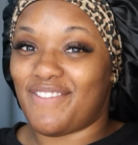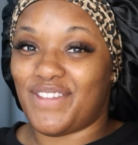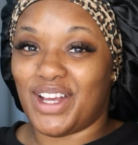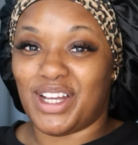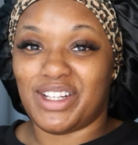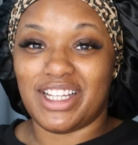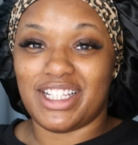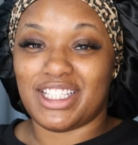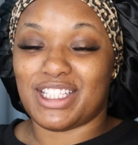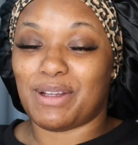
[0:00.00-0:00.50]

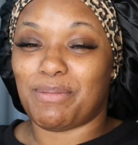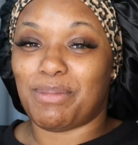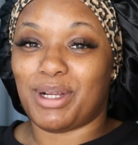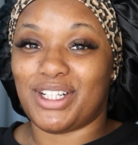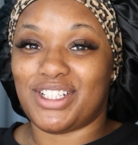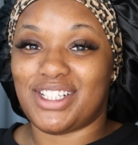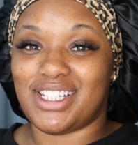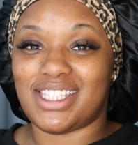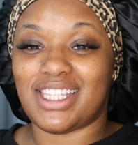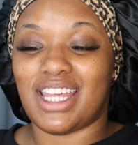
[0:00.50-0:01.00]
foundation
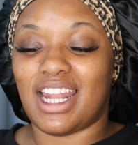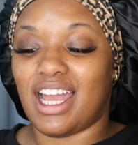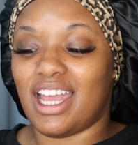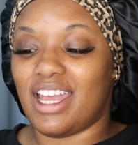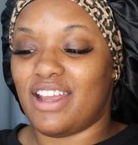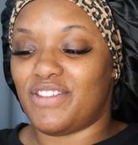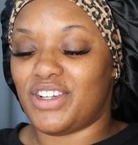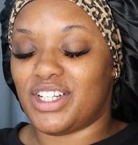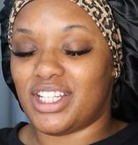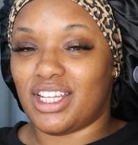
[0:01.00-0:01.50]
purchase that I
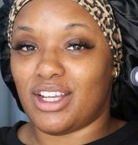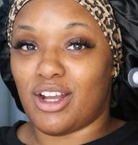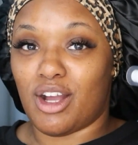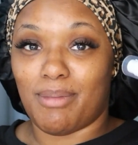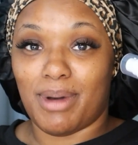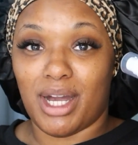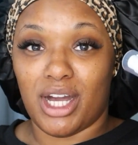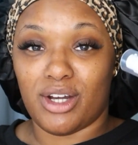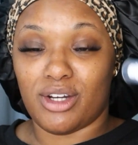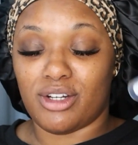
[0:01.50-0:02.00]
ever did on my